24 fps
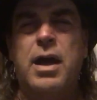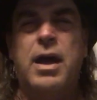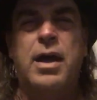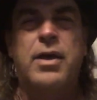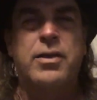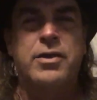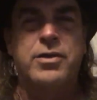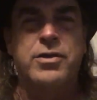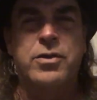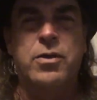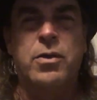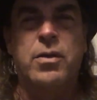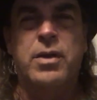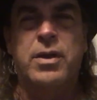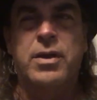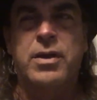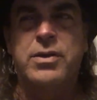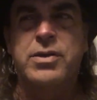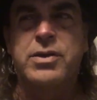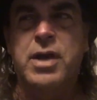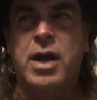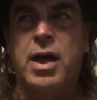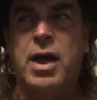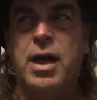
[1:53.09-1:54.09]
And the story
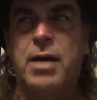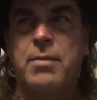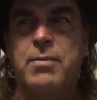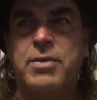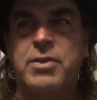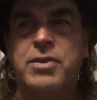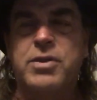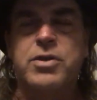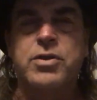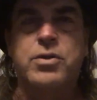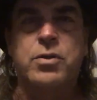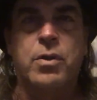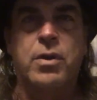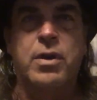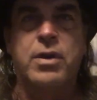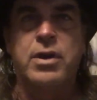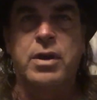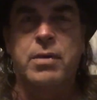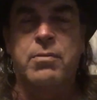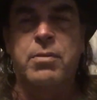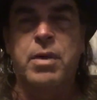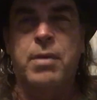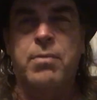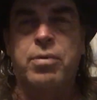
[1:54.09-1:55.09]
this time is a story
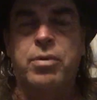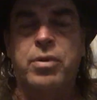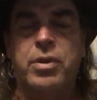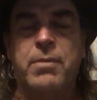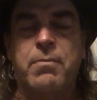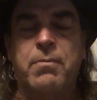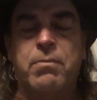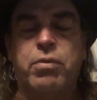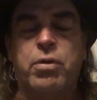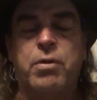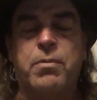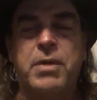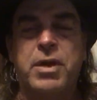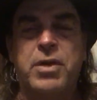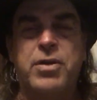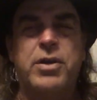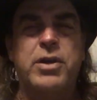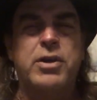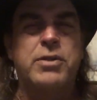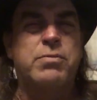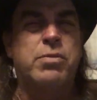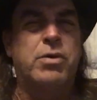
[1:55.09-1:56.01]
done by Prometheus